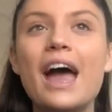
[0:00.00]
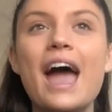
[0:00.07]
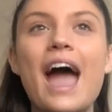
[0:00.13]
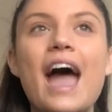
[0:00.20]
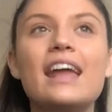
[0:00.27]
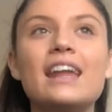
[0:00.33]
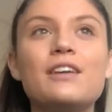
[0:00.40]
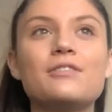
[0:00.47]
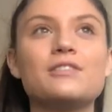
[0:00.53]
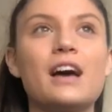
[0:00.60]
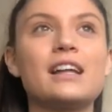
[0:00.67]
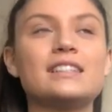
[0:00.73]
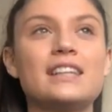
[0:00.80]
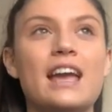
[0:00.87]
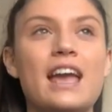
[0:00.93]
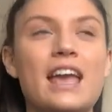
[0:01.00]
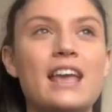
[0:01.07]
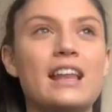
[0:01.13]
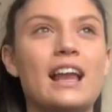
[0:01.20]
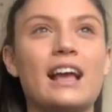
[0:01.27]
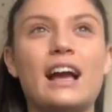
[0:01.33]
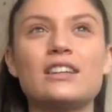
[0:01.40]
And if that day,
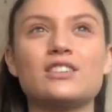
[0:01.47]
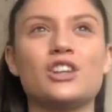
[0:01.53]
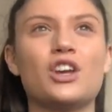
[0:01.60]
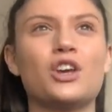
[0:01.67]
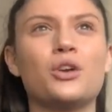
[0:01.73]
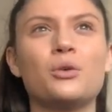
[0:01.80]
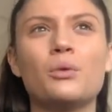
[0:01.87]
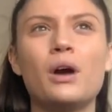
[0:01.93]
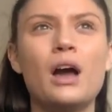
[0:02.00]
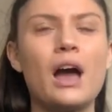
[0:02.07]
like I don't know,